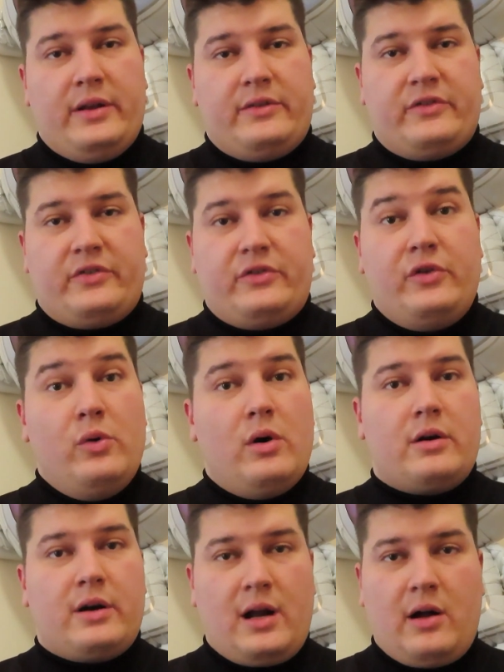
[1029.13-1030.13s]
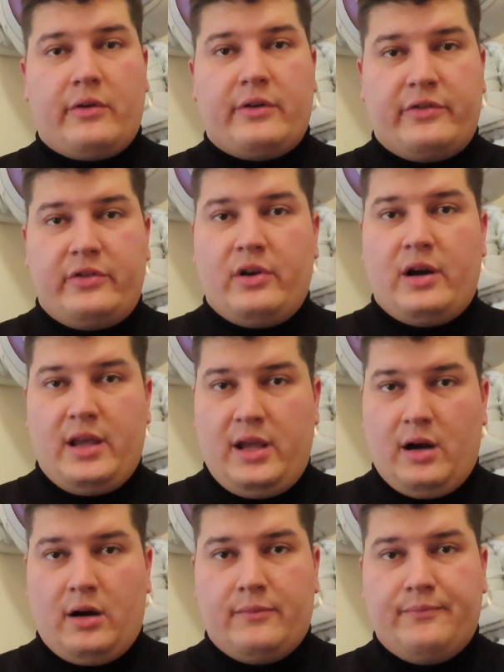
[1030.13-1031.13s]
it's $200 a
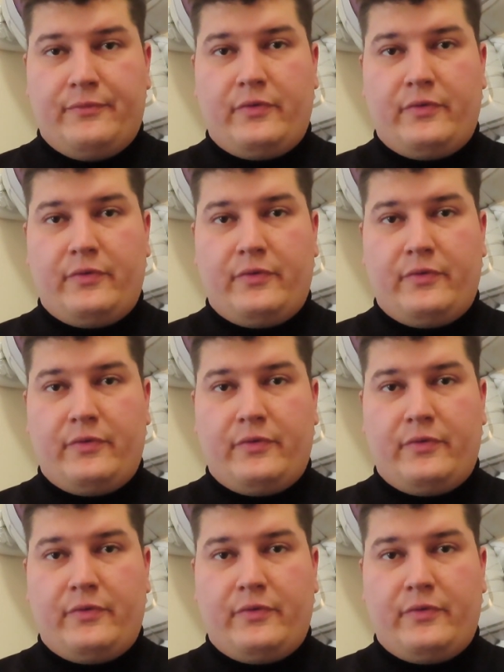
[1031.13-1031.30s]
year